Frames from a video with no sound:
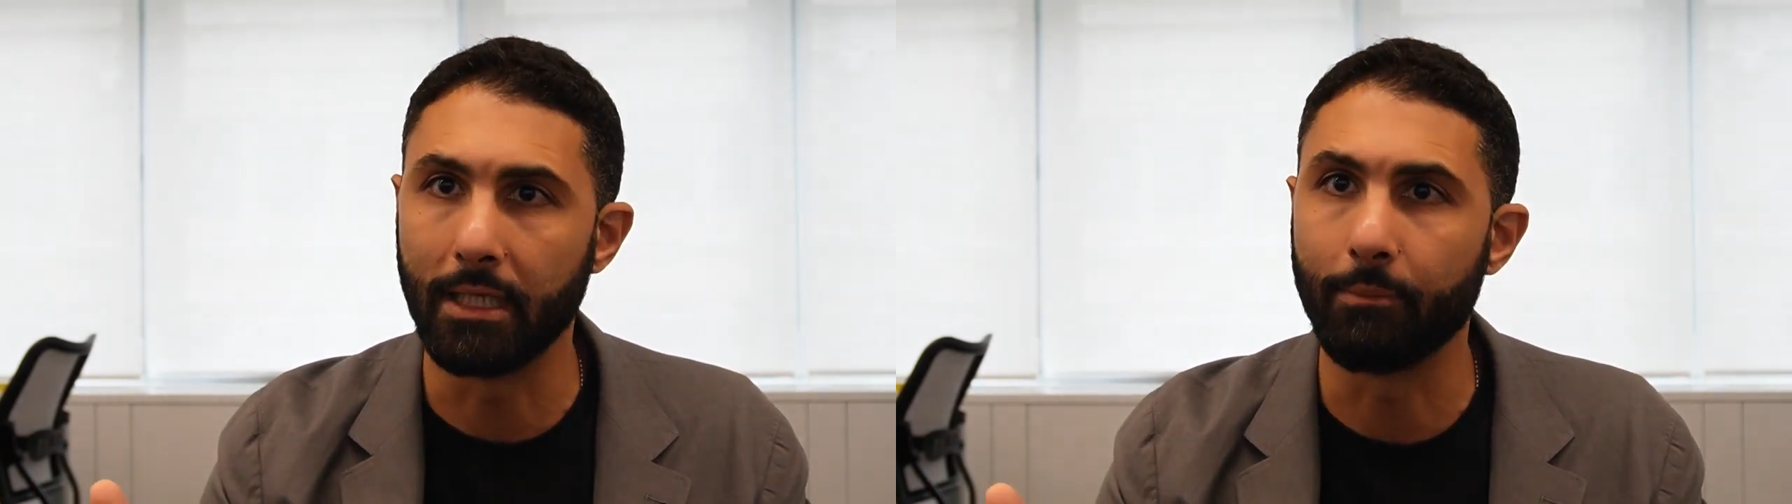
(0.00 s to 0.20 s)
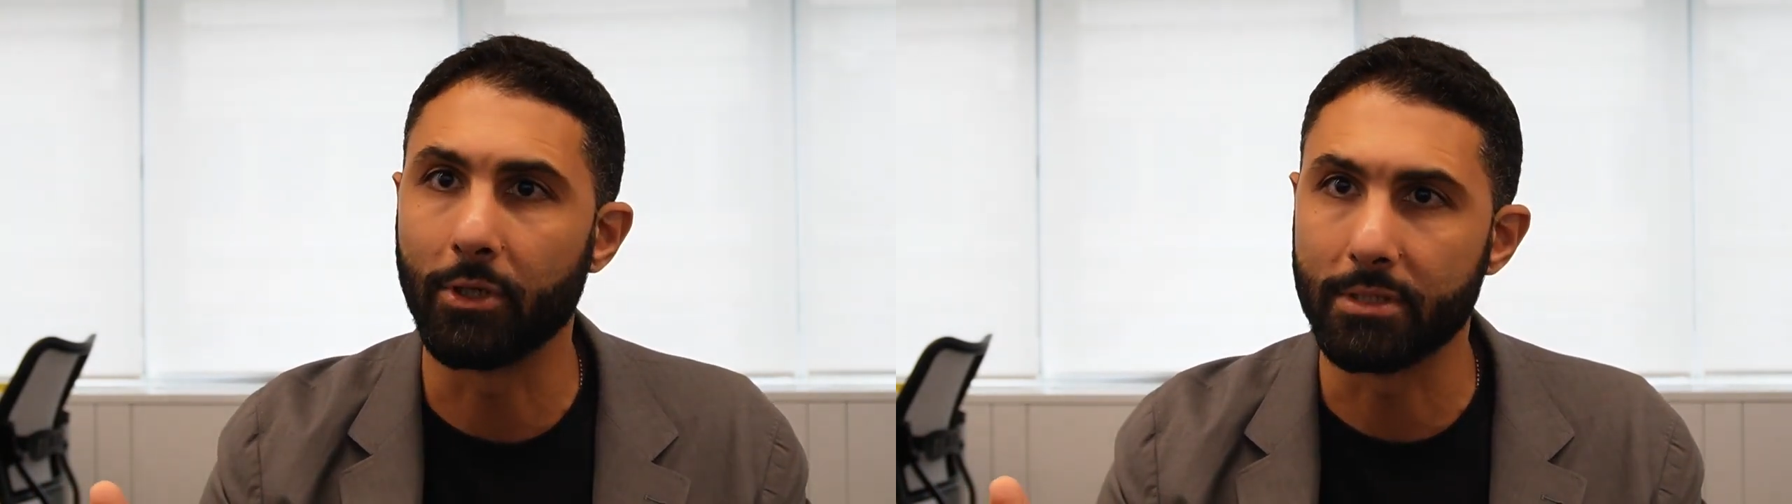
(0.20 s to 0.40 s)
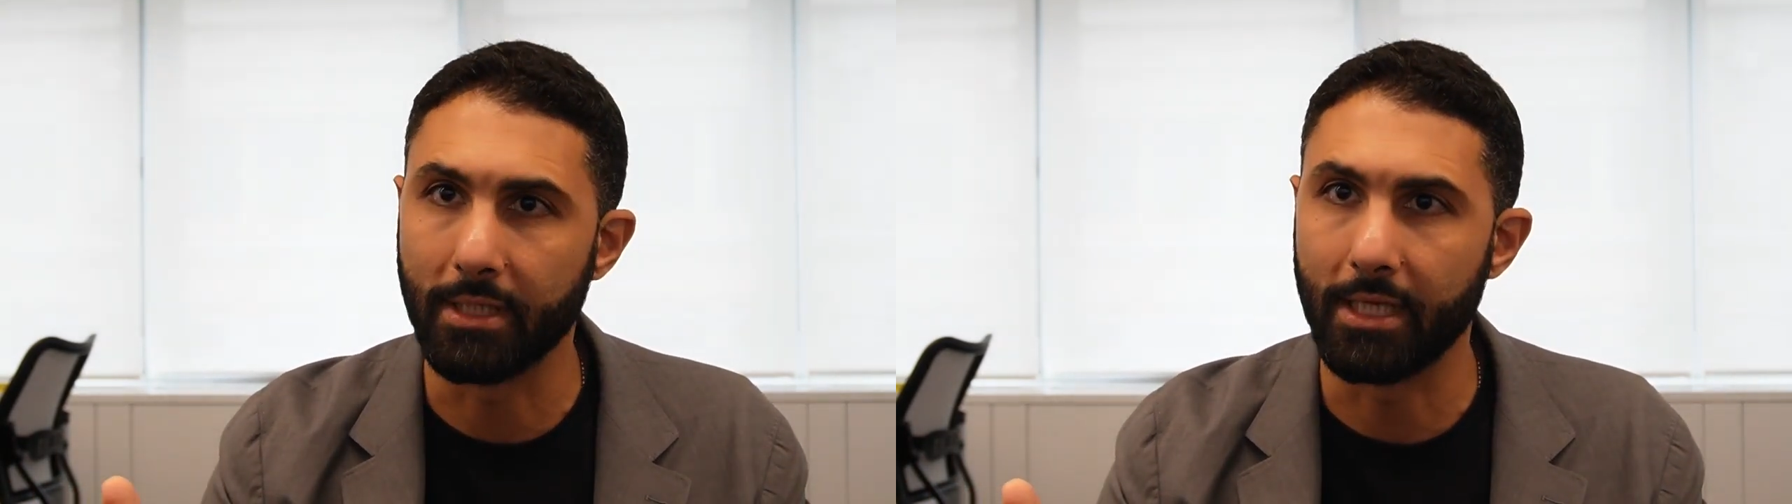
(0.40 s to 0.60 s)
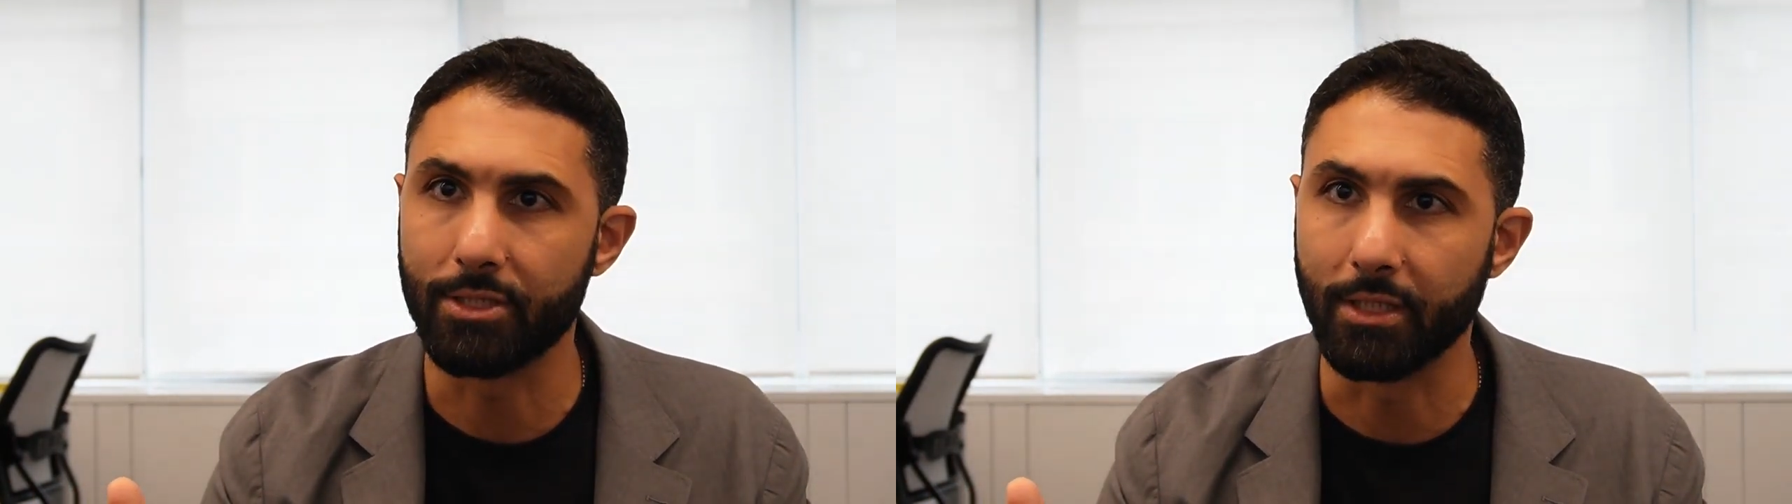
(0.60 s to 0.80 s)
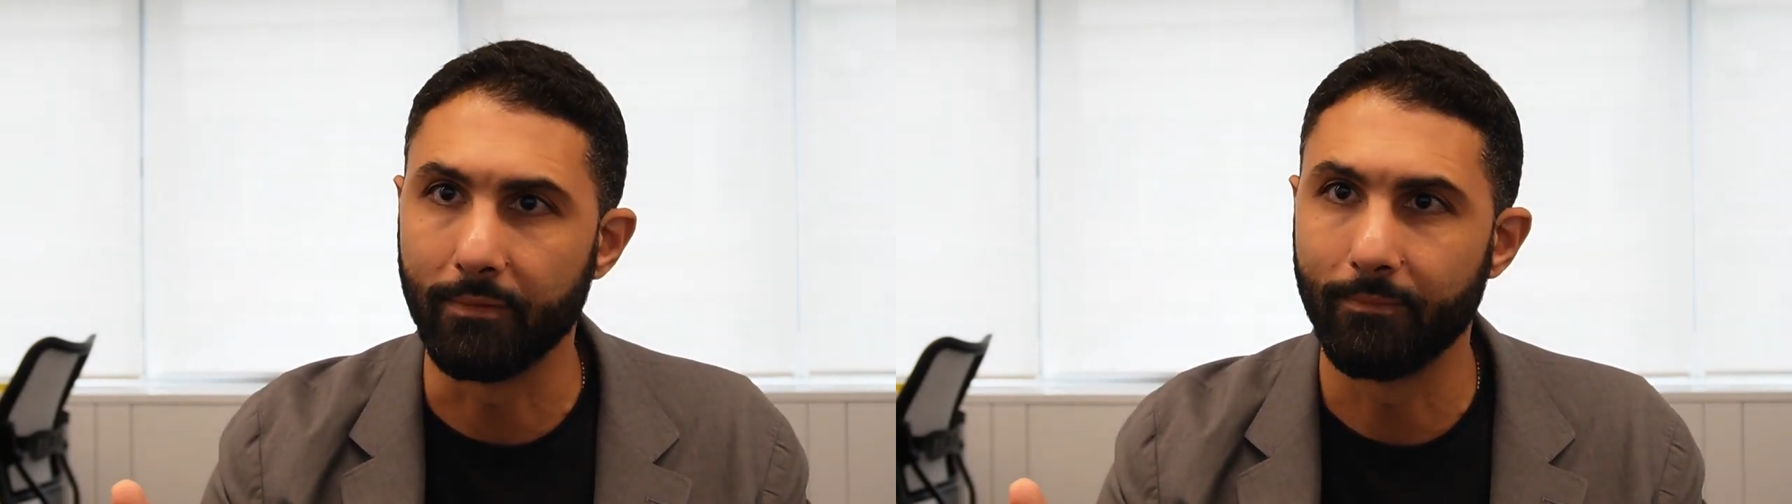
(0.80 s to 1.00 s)

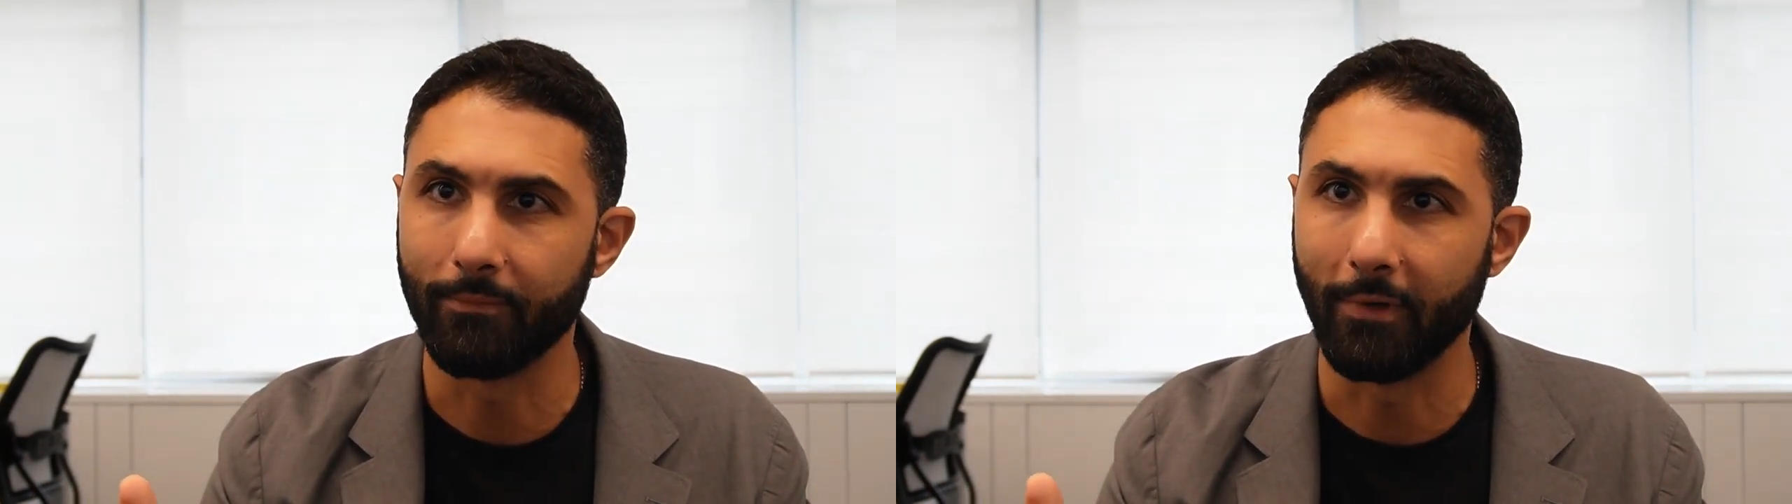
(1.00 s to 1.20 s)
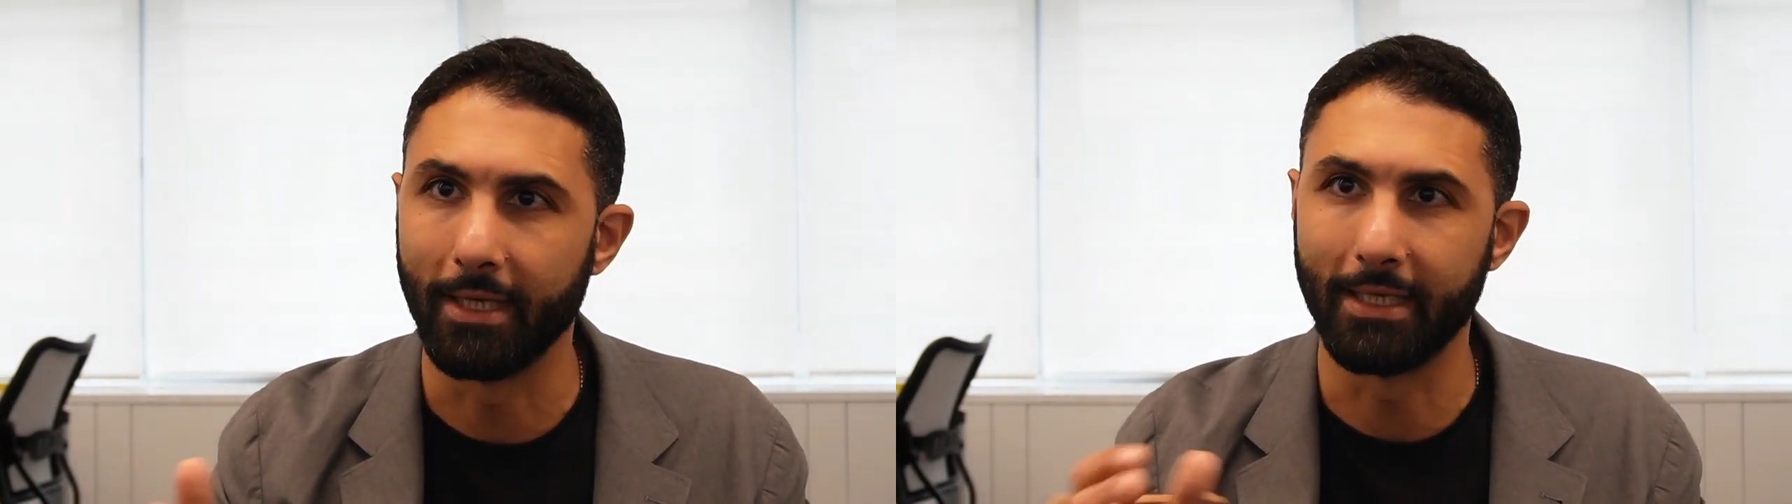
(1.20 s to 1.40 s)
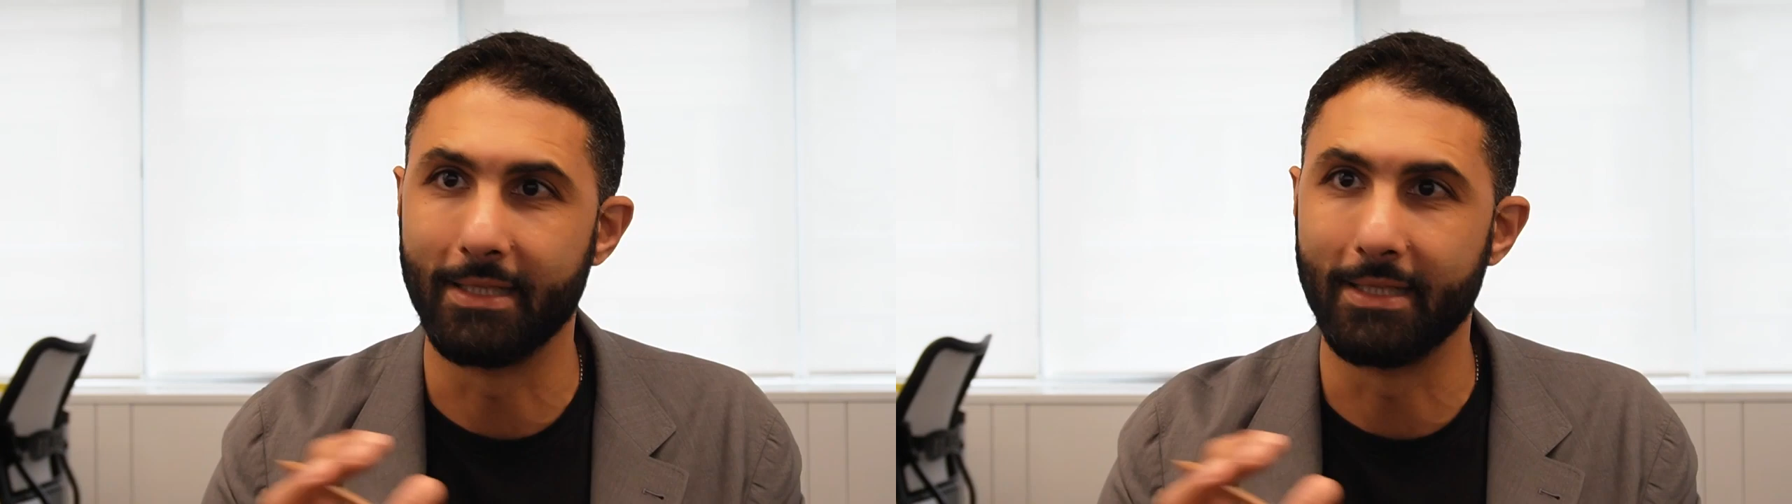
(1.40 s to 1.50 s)
impersonation, right?